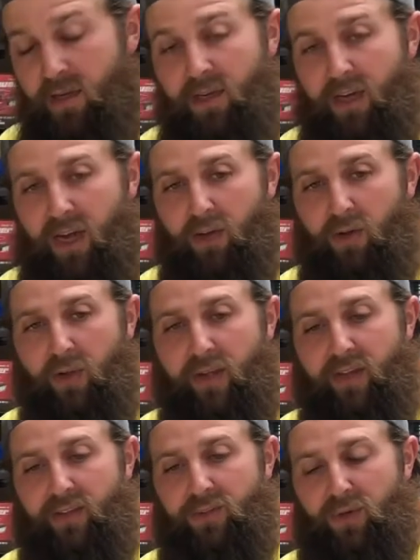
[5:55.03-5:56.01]
I'll
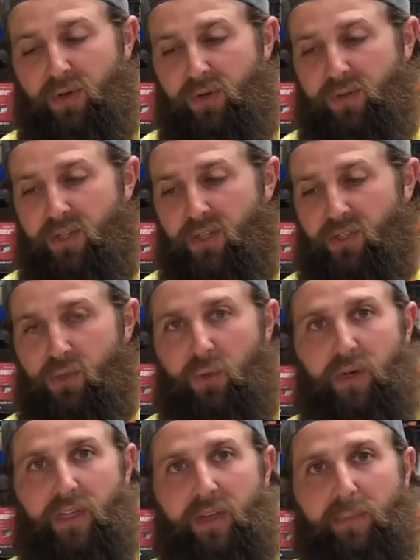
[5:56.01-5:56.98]
introduce a short
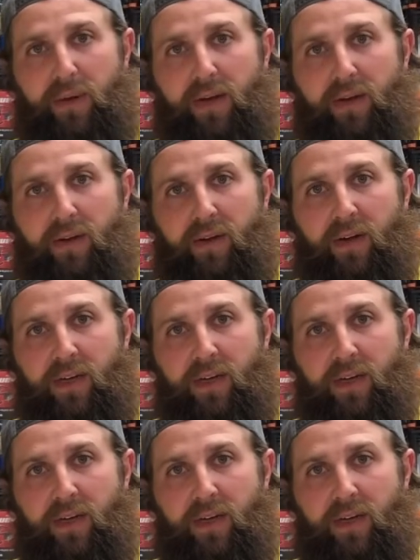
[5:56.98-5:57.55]
clip here